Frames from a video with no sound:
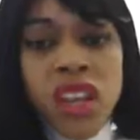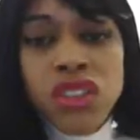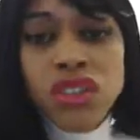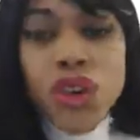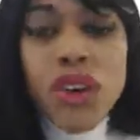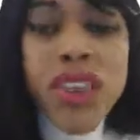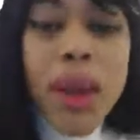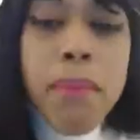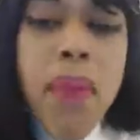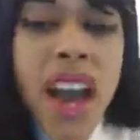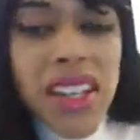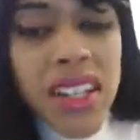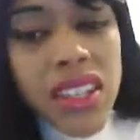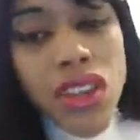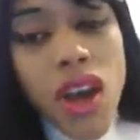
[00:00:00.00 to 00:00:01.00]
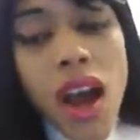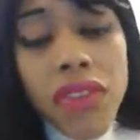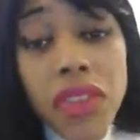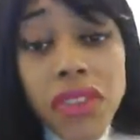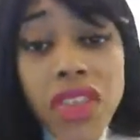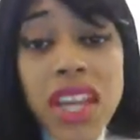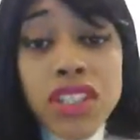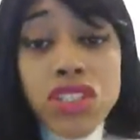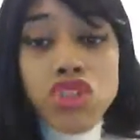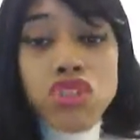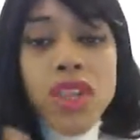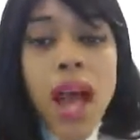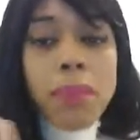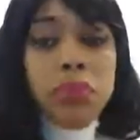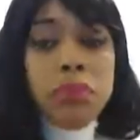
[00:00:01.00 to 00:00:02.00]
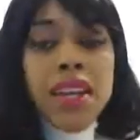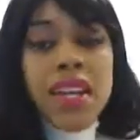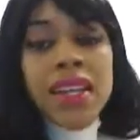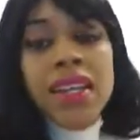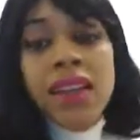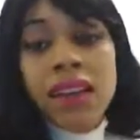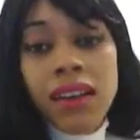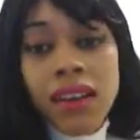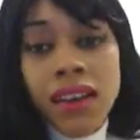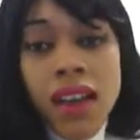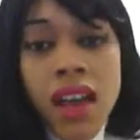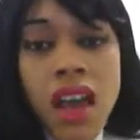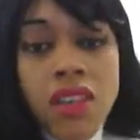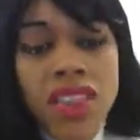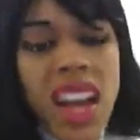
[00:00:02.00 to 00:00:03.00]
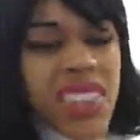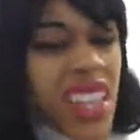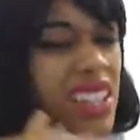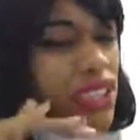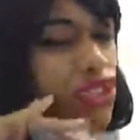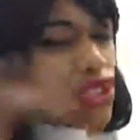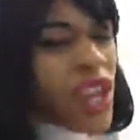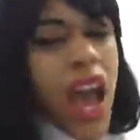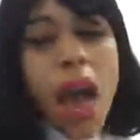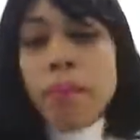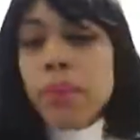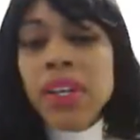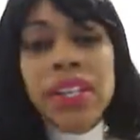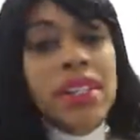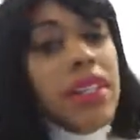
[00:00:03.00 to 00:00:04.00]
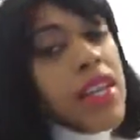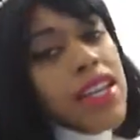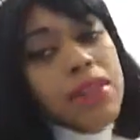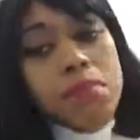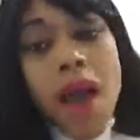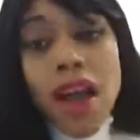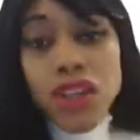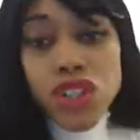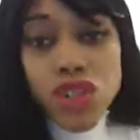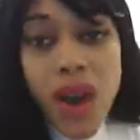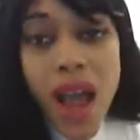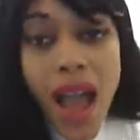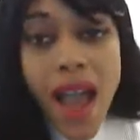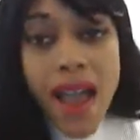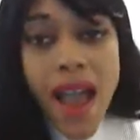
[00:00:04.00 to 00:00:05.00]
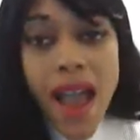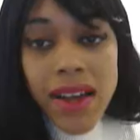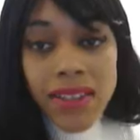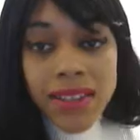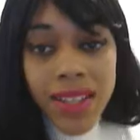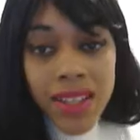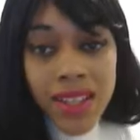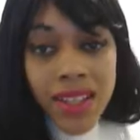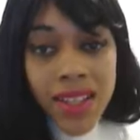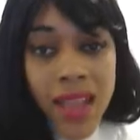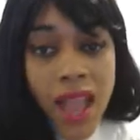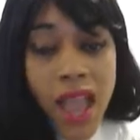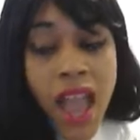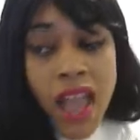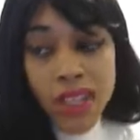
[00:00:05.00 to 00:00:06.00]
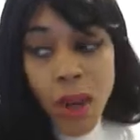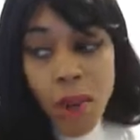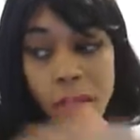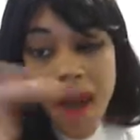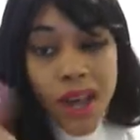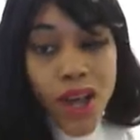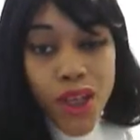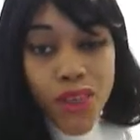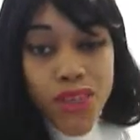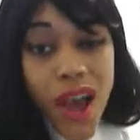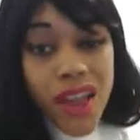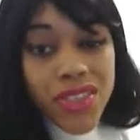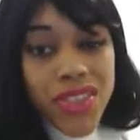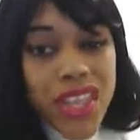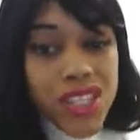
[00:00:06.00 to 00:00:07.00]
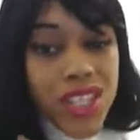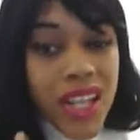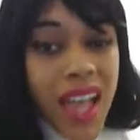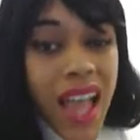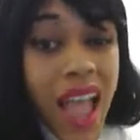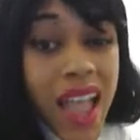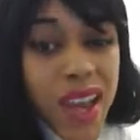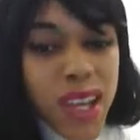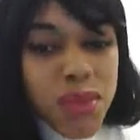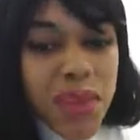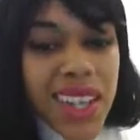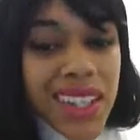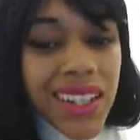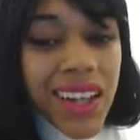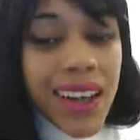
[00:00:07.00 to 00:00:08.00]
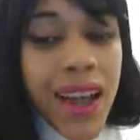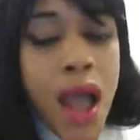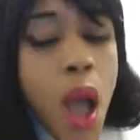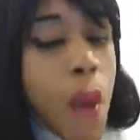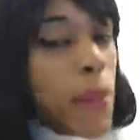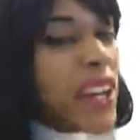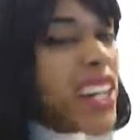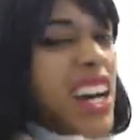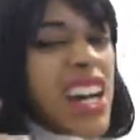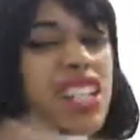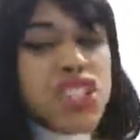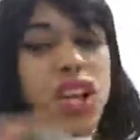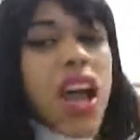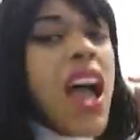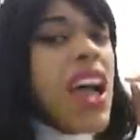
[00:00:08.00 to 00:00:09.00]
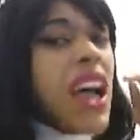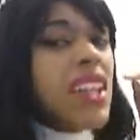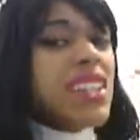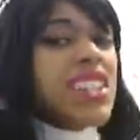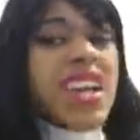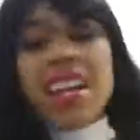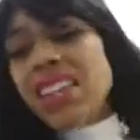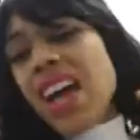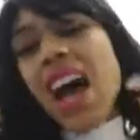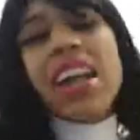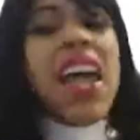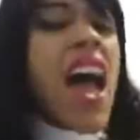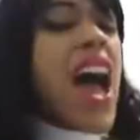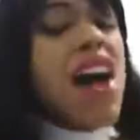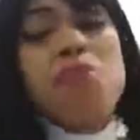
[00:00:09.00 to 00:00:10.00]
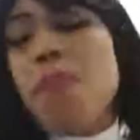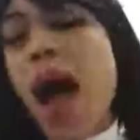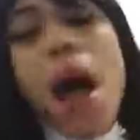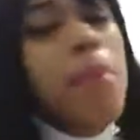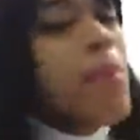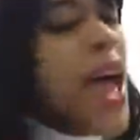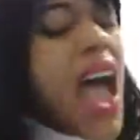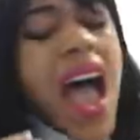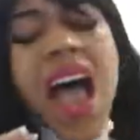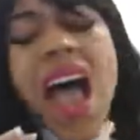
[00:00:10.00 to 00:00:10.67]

So the minor thought that they stopped me, that they stopped me in my tracks. And you might have thought that you had me because you did not have my